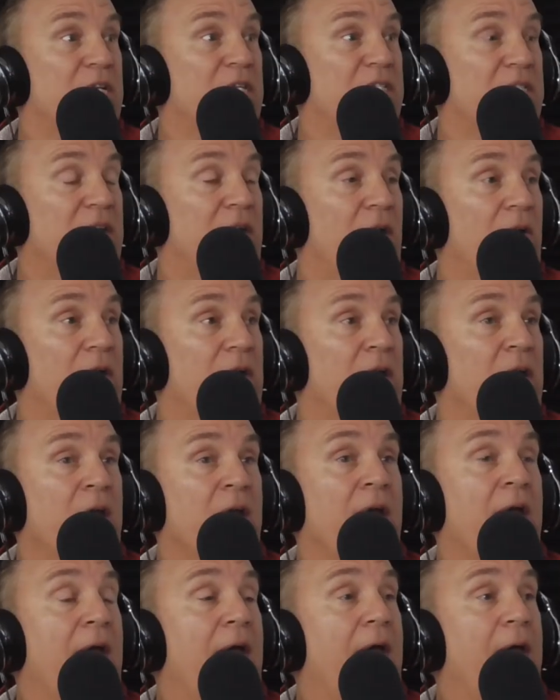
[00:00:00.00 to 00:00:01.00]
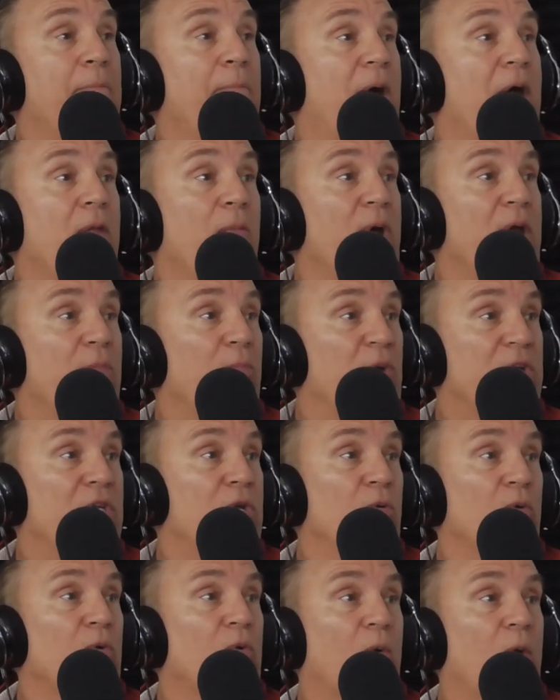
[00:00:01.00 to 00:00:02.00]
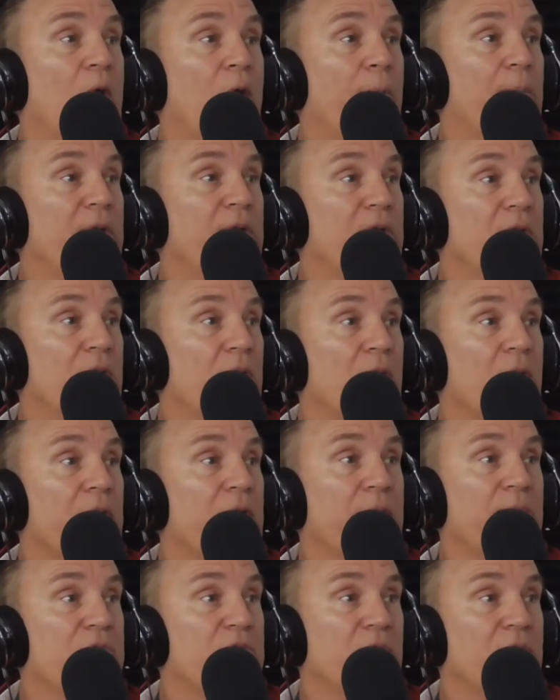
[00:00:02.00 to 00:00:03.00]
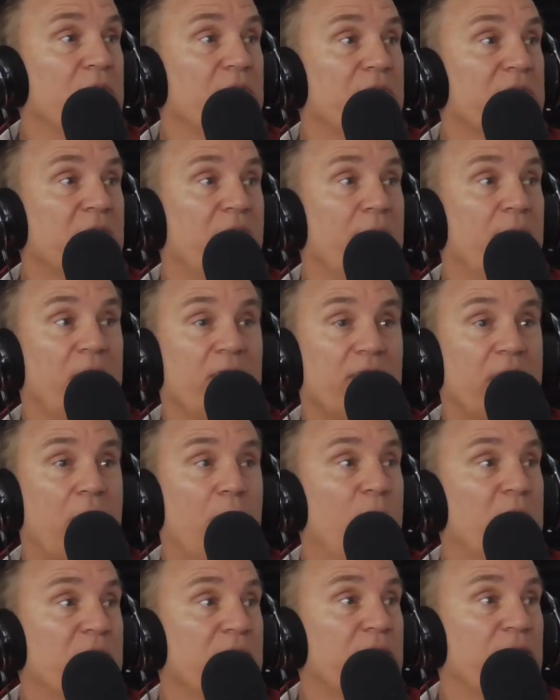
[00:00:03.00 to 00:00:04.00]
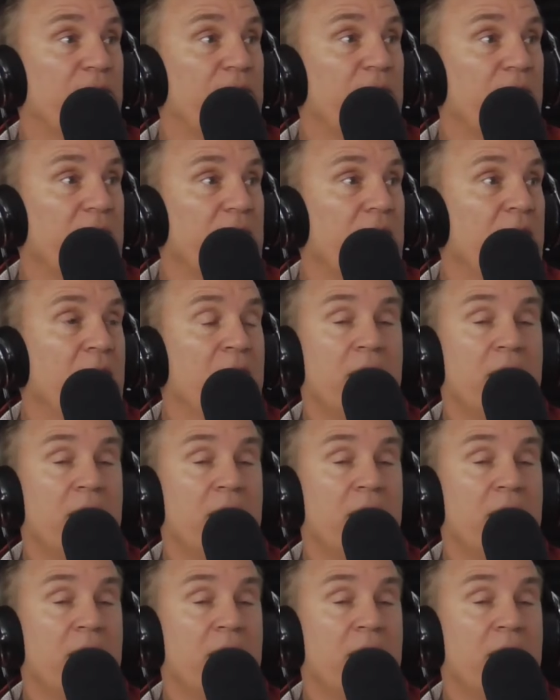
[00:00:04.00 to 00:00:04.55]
yeah. in this area. Uh-huh. And by the way, when you were growing up in New York, I'm sure the same as I was in Philly.